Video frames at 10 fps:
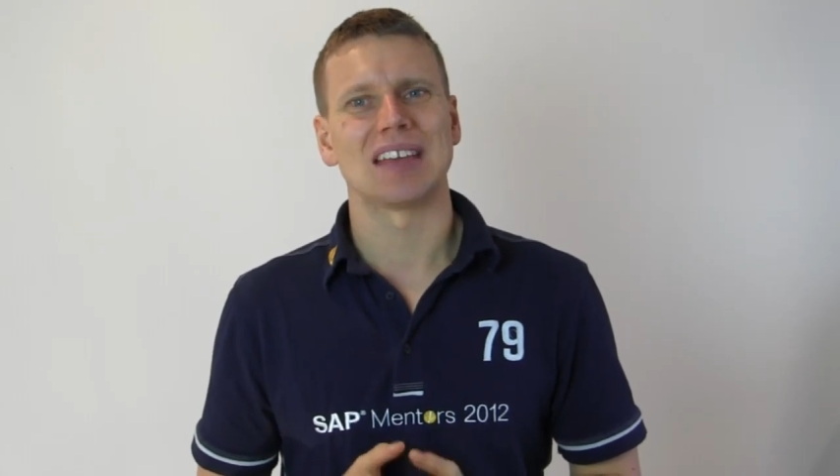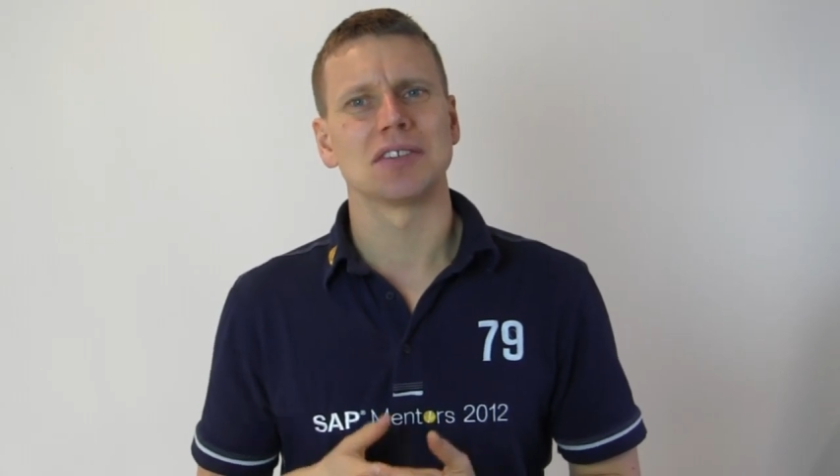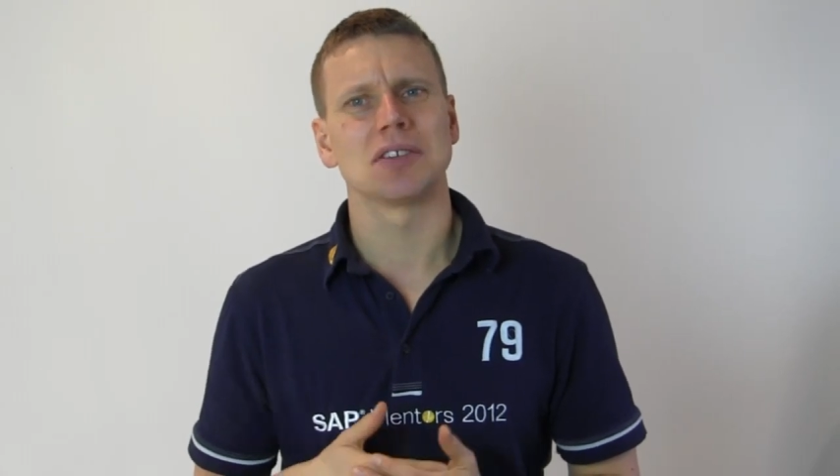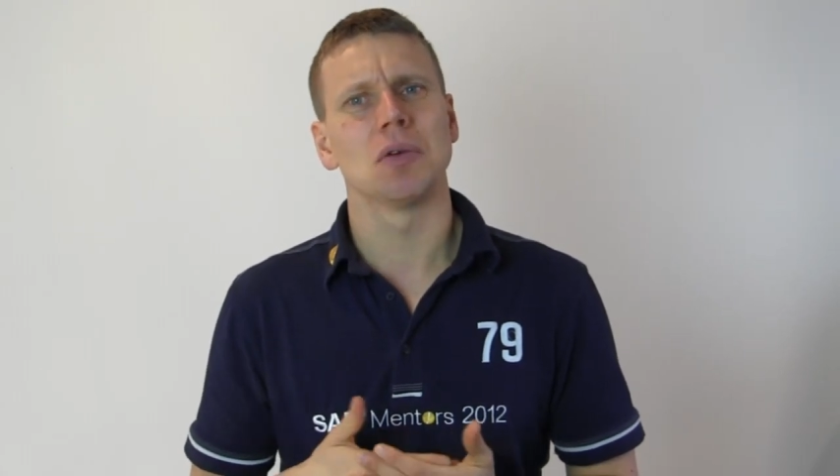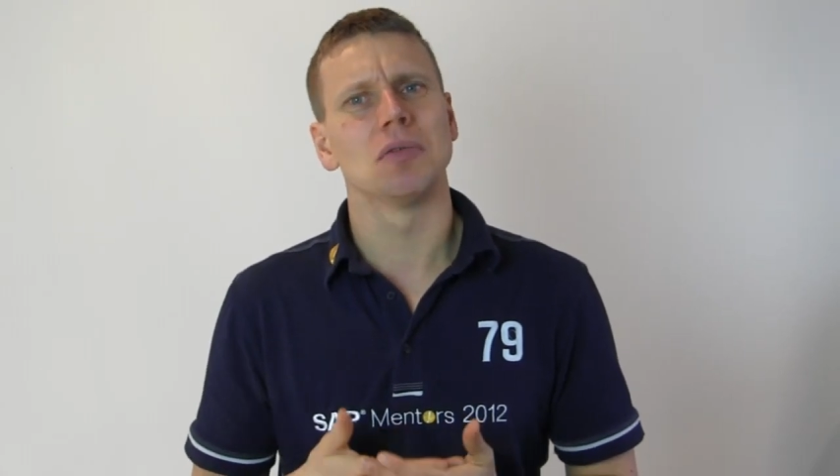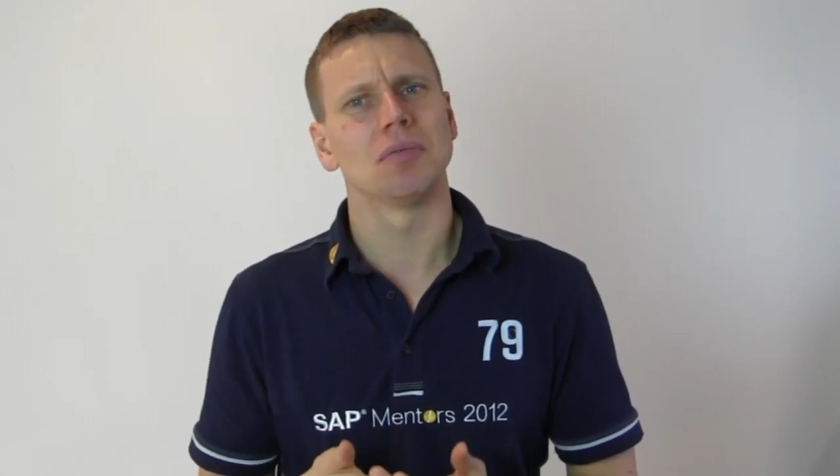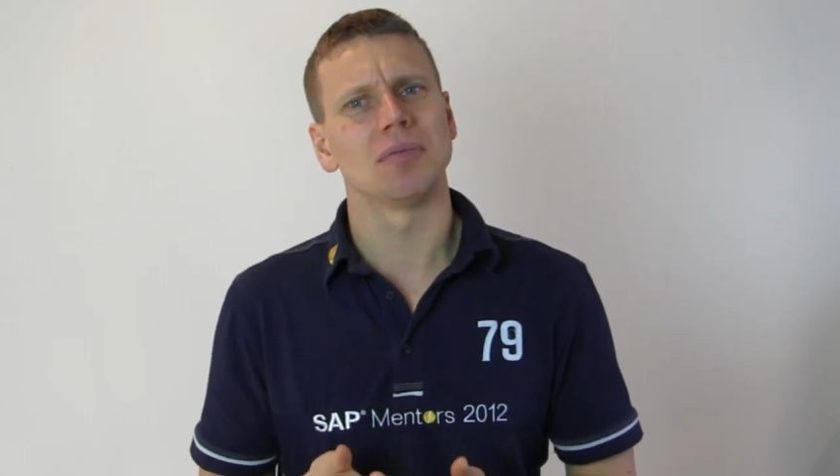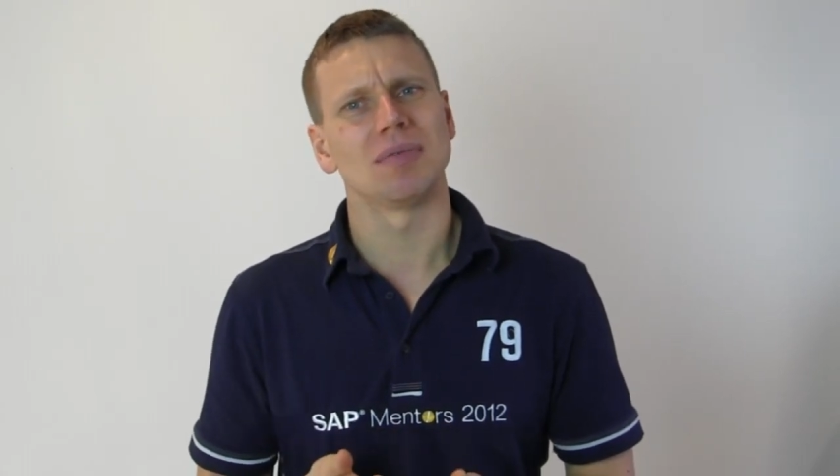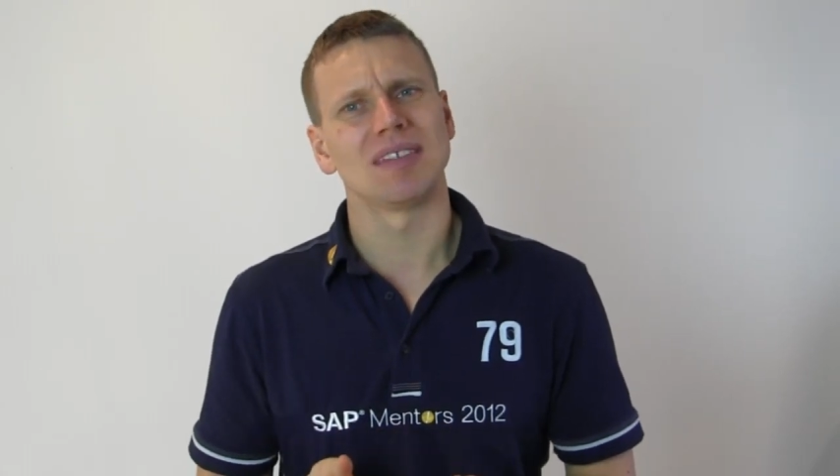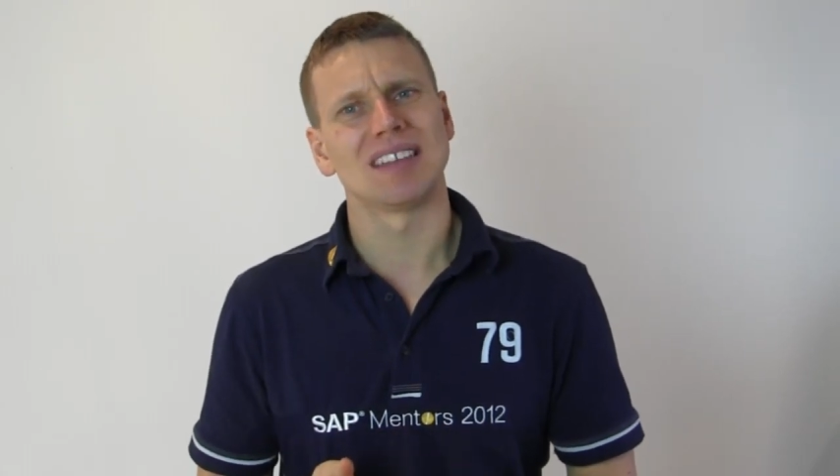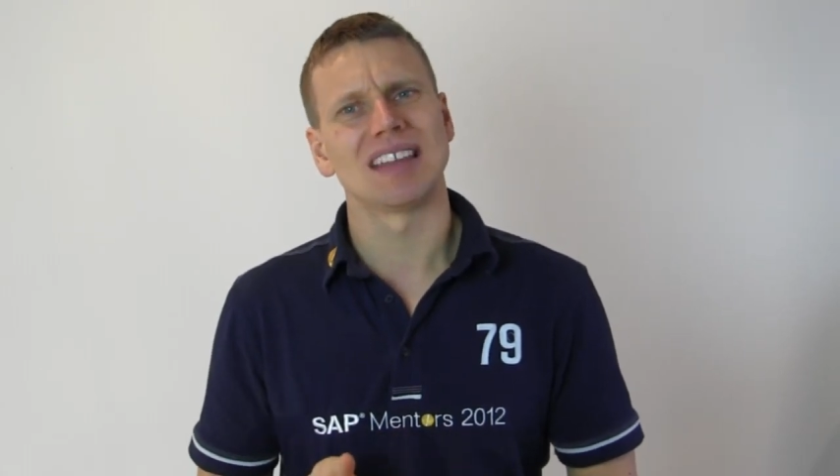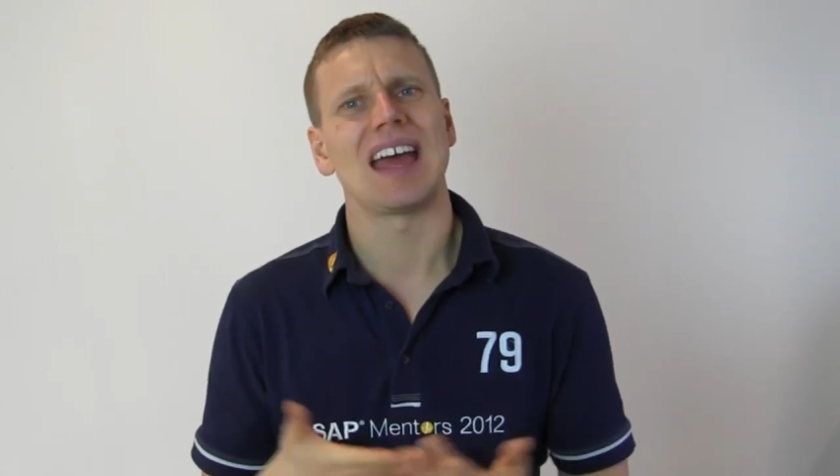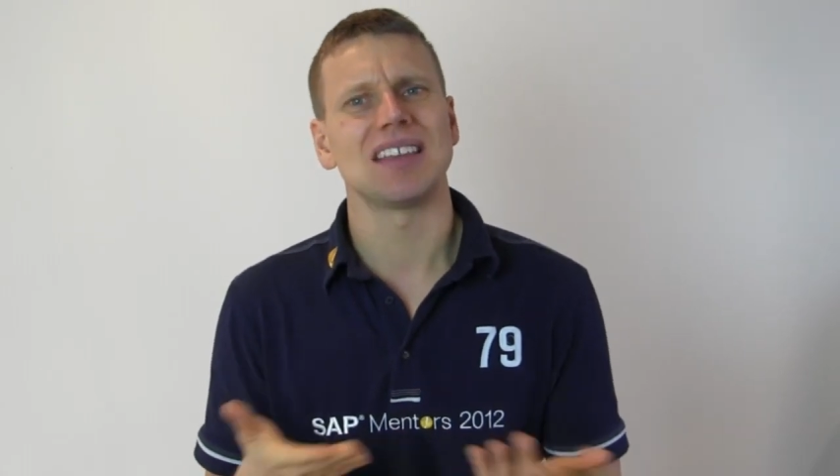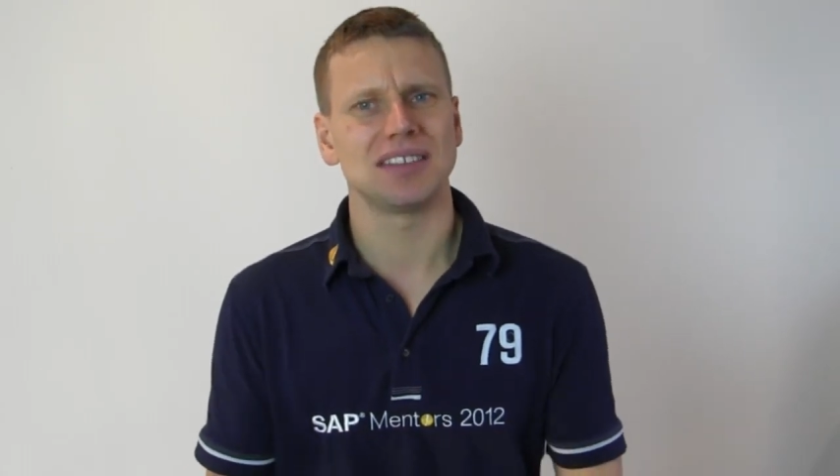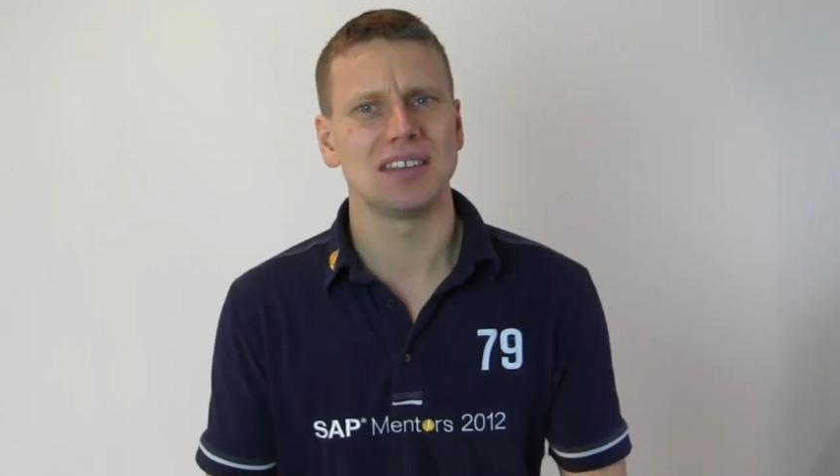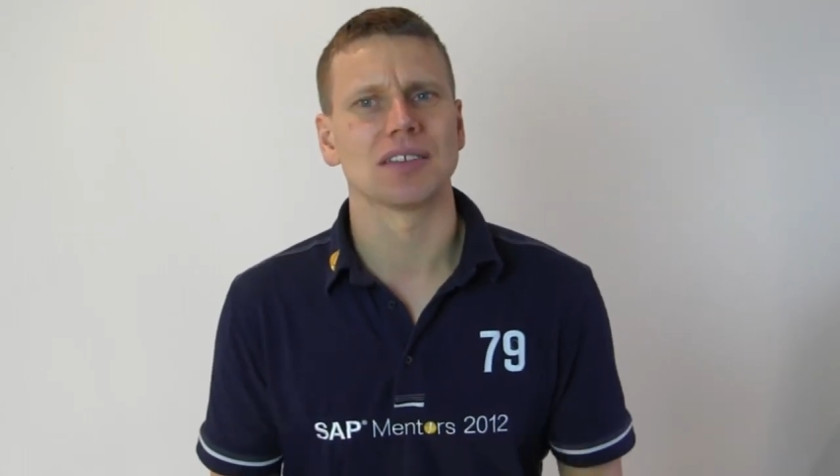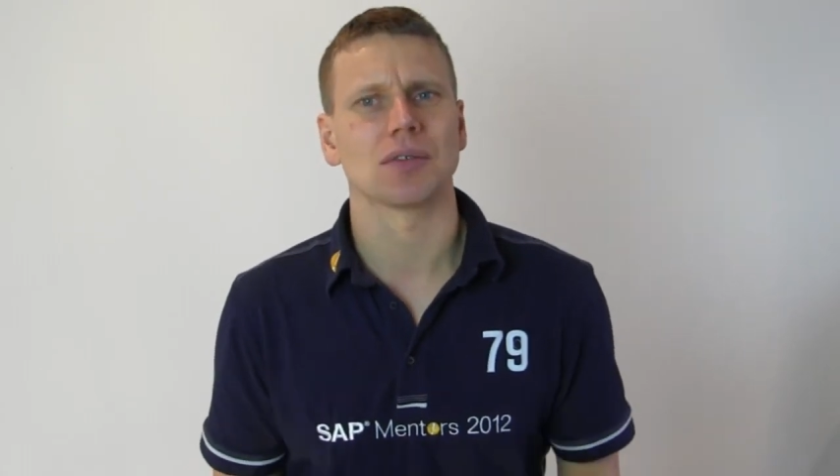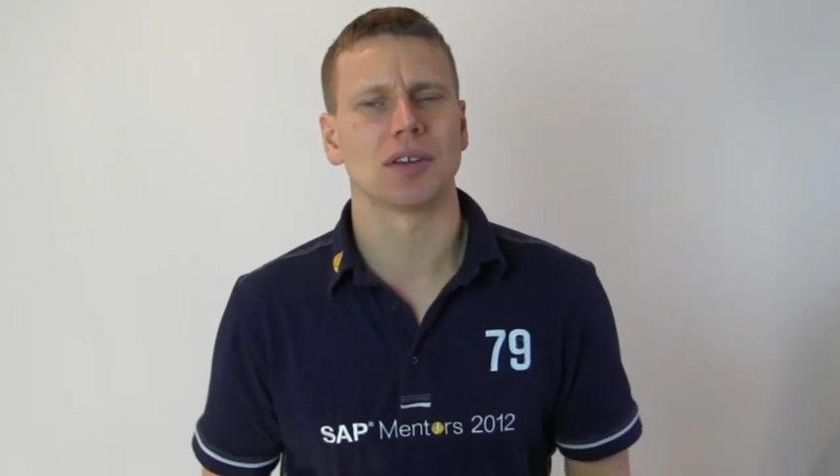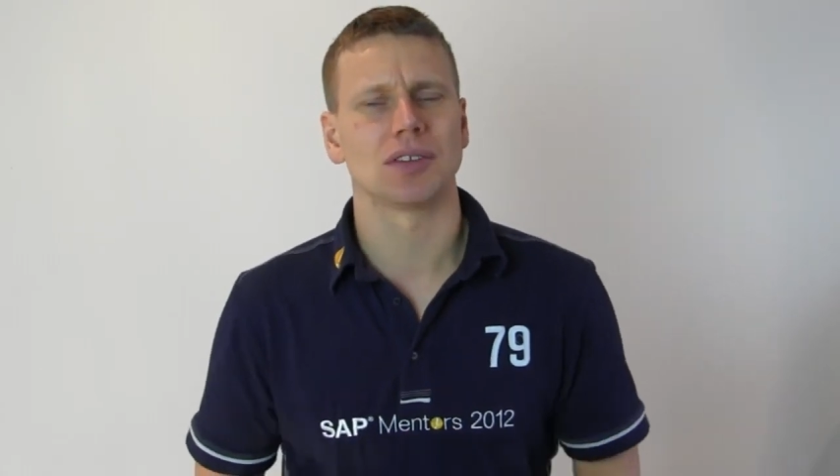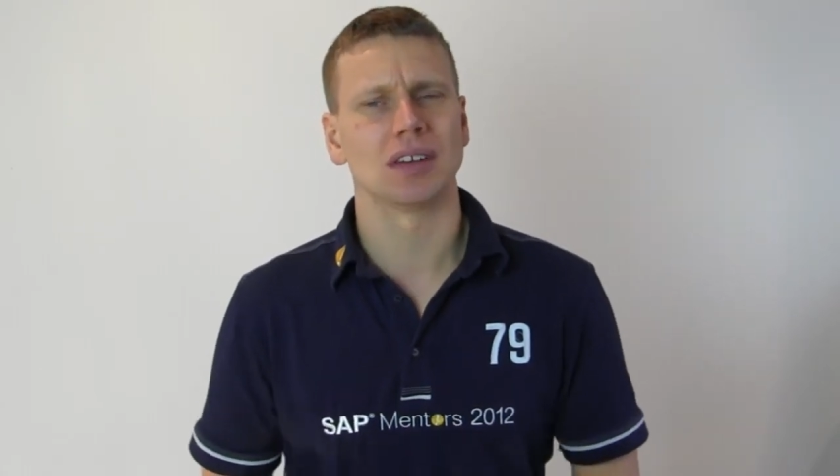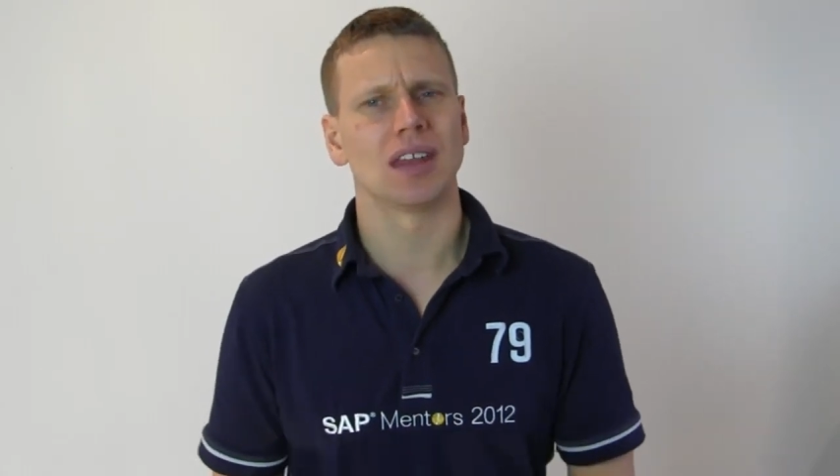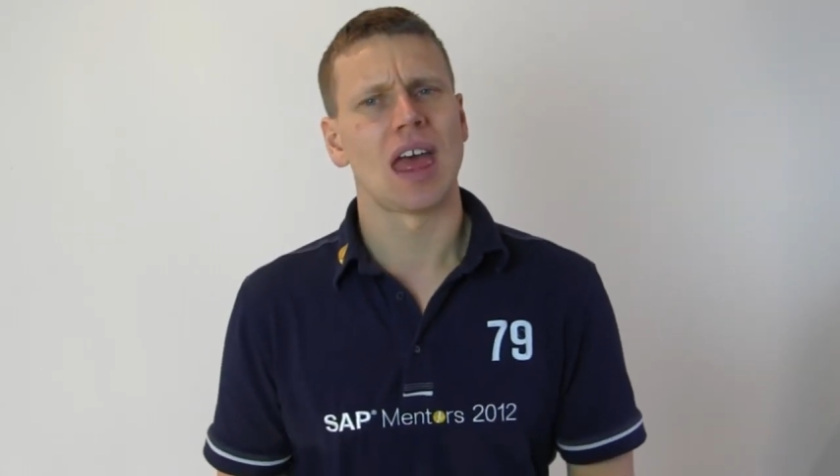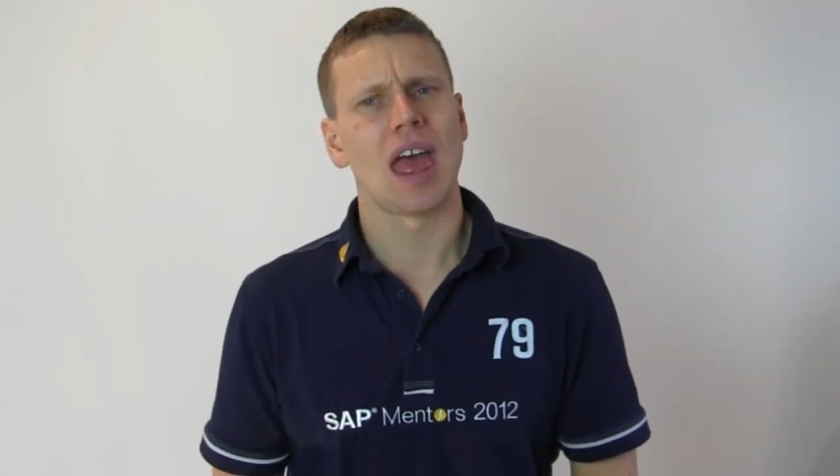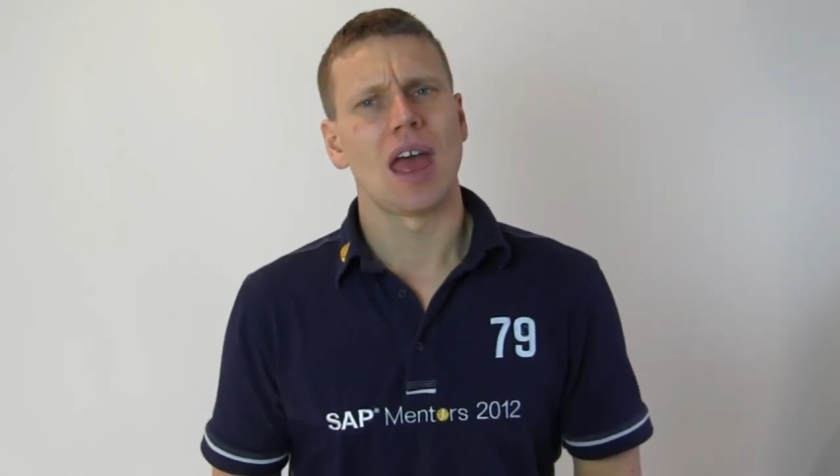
So ask these questions.